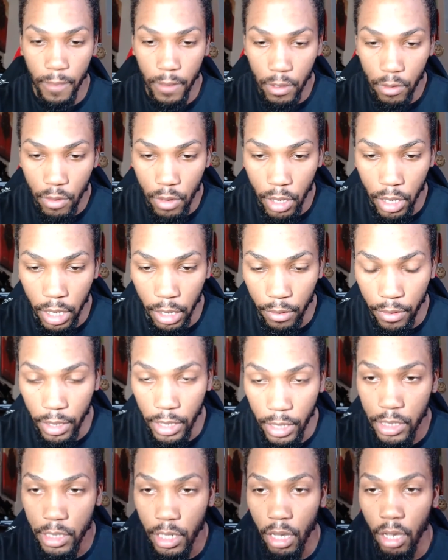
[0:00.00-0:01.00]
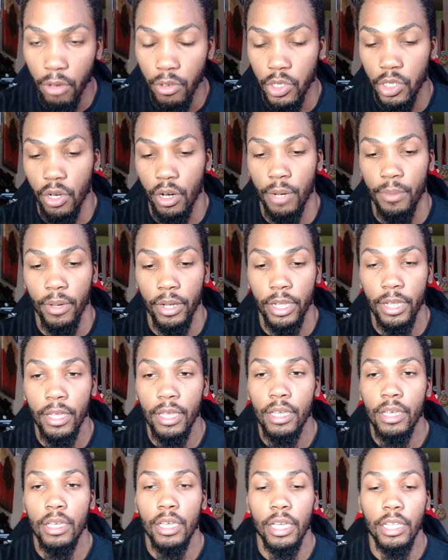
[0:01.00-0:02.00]
You cut out Insta. Oh, sorry, buddy.
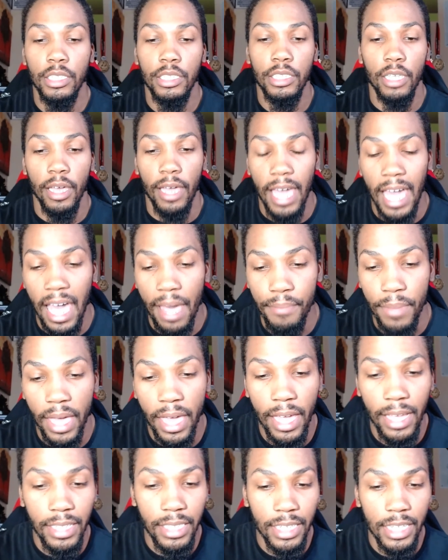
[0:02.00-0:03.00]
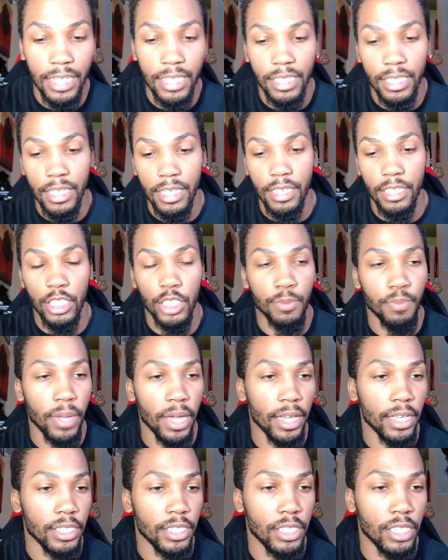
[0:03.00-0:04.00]
Insta, MEATT
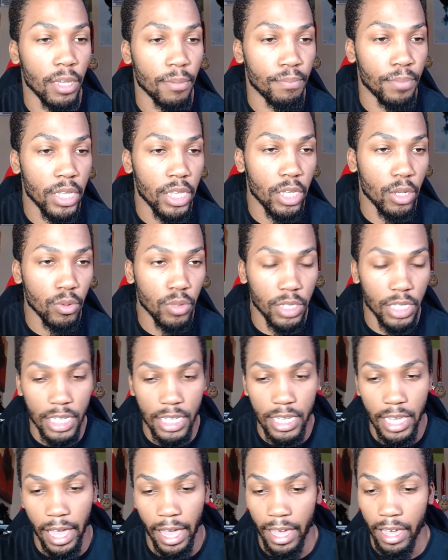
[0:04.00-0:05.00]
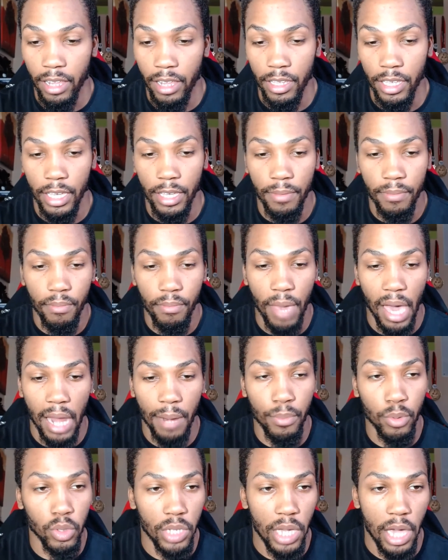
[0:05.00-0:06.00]
space BUTALE,
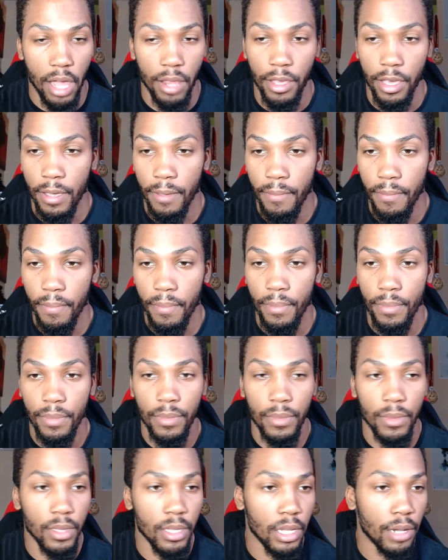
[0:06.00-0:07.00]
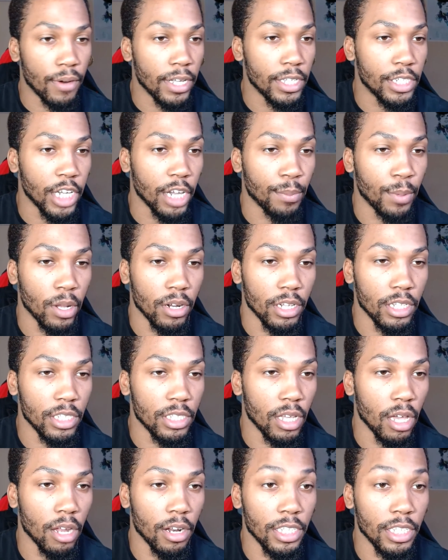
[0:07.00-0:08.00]
Matt Butale. All right, check me out
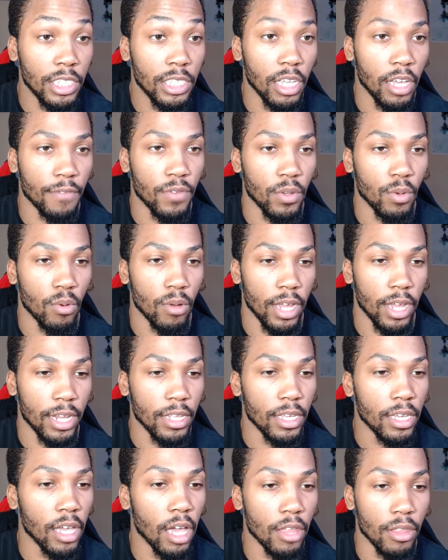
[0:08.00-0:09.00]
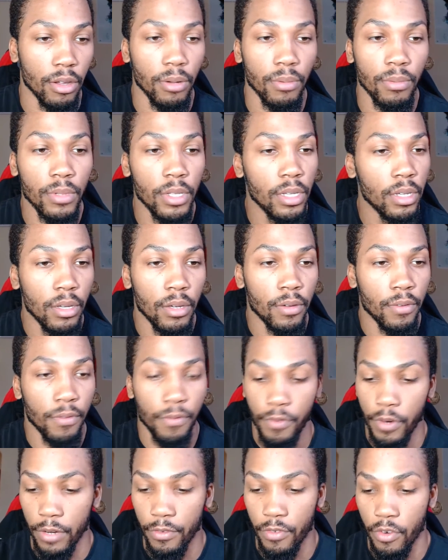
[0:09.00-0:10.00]
on Insta if you want any other
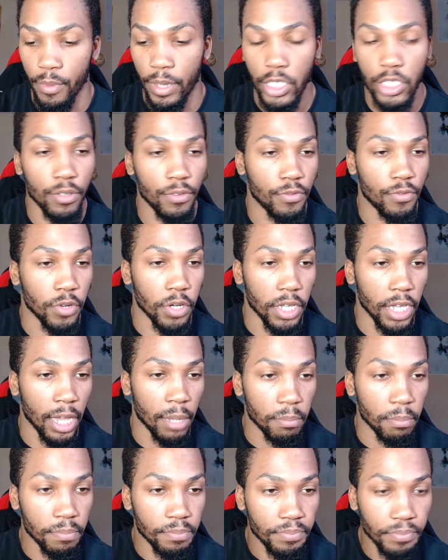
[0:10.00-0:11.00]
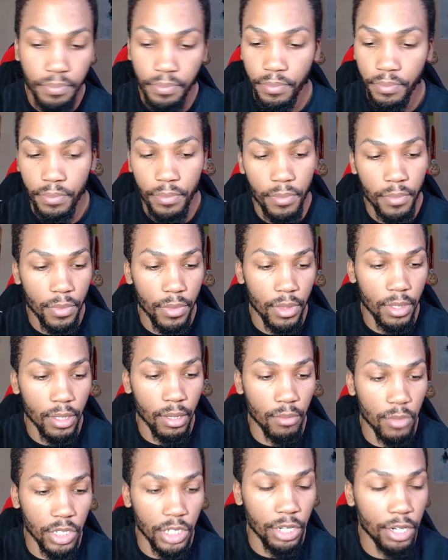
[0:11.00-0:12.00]
free information, free game.
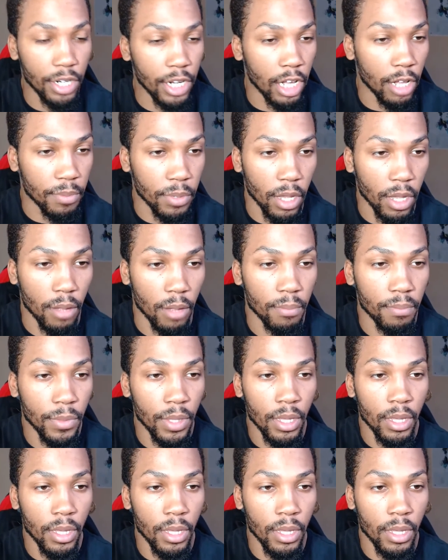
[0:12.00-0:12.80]
Just here to help y'all.